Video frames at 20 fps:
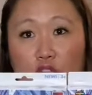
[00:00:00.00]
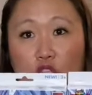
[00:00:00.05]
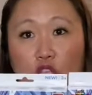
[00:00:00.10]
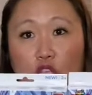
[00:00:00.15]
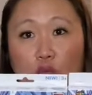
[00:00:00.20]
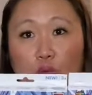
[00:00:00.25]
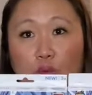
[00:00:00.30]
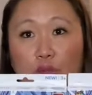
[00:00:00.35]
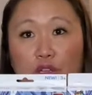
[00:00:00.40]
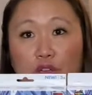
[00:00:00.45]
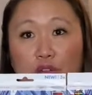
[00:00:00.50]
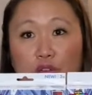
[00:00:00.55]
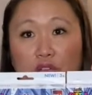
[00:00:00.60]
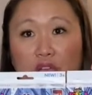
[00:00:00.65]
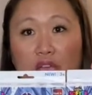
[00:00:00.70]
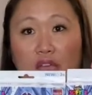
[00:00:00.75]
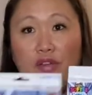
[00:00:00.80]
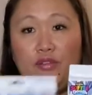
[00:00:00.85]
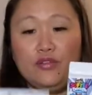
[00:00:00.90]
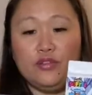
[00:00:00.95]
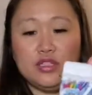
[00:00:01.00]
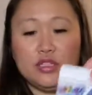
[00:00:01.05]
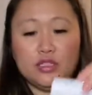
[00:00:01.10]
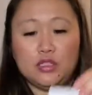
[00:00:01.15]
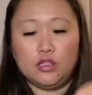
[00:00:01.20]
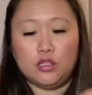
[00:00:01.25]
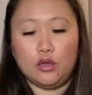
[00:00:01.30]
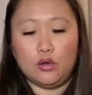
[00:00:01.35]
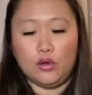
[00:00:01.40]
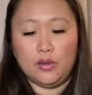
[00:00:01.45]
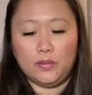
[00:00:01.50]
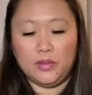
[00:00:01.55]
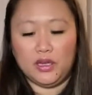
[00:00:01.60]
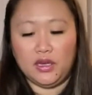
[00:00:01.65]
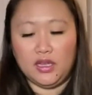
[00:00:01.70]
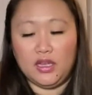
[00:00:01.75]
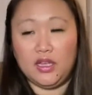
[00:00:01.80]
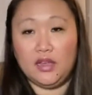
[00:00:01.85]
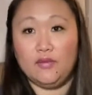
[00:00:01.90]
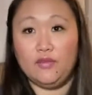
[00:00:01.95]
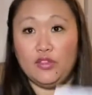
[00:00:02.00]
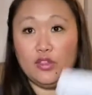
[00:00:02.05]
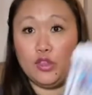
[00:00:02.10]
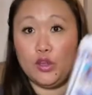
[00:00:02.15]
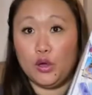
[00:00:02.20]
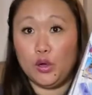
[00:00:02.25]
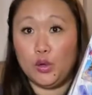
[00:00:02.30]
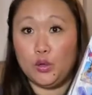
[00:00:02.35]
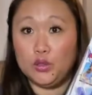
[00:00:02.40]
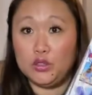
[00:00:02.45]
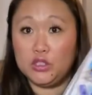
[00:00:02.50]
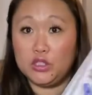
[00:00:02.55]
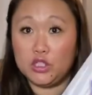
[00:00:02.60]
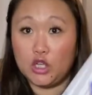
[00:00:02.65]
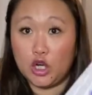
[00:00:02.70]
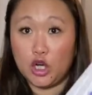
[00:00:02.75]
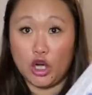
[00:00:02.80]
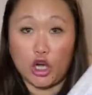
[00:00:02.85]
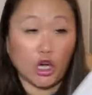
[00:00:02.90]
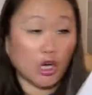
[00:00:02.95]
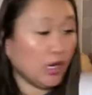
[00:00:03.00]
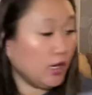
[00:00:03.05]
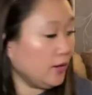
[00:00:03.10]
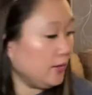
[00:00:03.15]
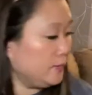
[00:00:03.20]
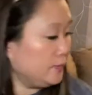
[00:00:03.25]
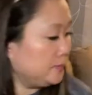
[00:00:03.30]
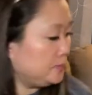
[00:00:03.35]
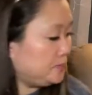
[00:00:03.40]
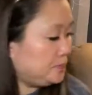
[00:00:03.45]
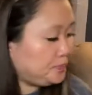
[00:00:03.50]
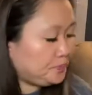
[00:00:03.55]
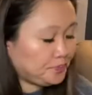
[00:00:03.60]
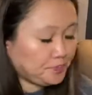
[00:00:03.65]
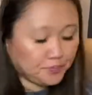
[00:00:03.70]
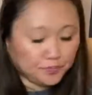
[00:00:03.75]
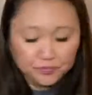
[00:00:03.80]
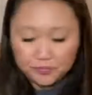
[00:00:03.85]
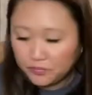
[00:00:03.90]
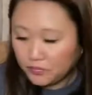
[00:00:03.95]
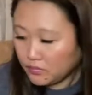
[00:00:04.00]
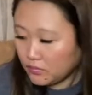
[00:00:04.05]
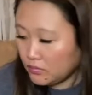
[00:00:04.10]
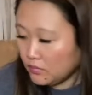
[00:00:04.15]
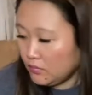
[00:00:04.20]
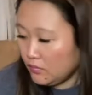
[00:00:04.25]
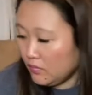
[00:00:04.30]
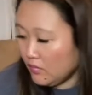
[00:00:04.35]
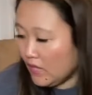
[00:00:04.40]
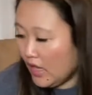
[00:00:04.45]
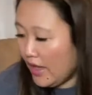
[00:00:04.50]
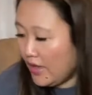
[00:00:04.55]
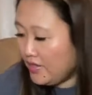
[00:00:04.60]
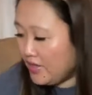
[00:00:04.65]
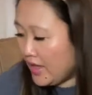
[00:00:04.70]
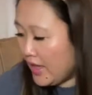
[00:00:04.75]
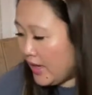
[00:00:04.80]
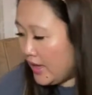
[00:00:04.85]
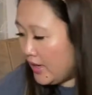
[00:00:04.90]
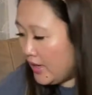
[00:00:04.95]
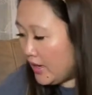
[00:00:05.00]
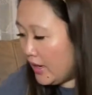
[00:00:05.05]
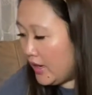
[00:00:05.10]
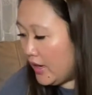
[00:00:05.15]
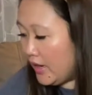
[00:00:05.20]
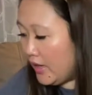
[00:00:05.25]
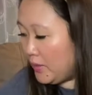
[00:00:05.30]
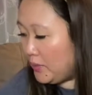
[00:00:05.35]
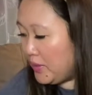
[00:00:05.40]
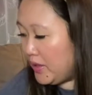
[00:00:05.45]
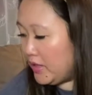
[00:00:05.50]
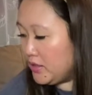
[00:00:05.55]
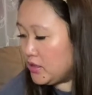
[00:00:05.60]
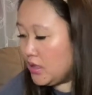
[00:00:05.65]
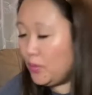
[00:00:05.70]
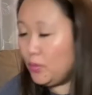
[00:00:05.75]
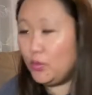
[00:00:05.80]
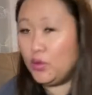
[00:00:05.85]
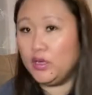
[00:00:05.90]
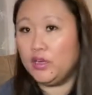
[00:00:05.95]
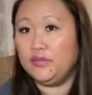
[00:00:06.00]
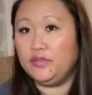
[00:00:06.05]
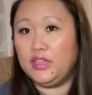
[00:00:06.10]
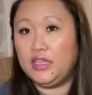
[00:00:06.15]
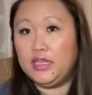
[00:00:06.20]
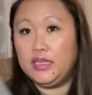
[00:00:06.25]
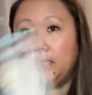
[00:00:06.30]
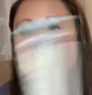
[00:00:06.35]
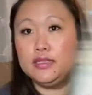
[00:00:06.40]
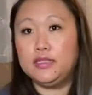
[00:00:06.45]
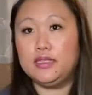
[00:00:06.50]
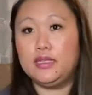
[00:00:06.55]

cute little gift. So I'm going to give those to her. And then I picked up one of these